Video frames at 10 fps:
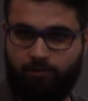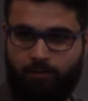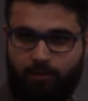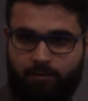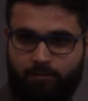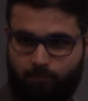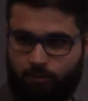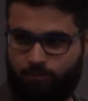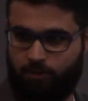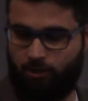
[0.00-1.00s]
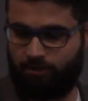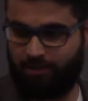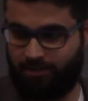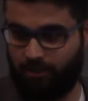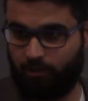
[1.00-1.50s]
I mean, most scholars say
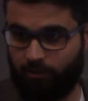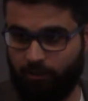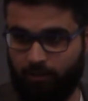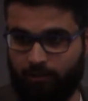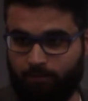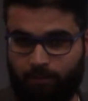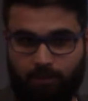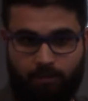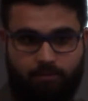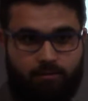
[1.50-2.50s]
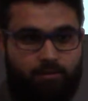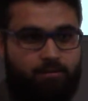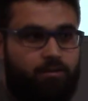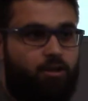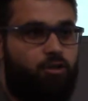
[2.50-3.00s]
it's singular, but
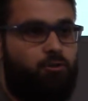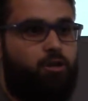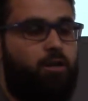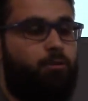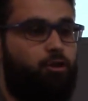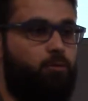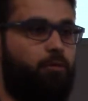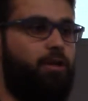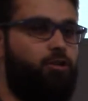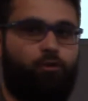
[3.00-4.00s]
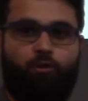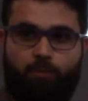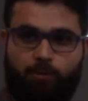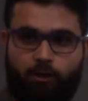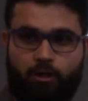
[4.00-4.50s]
it's also talking about the human race, so it could
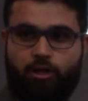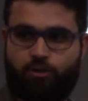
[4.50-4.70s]
be plural.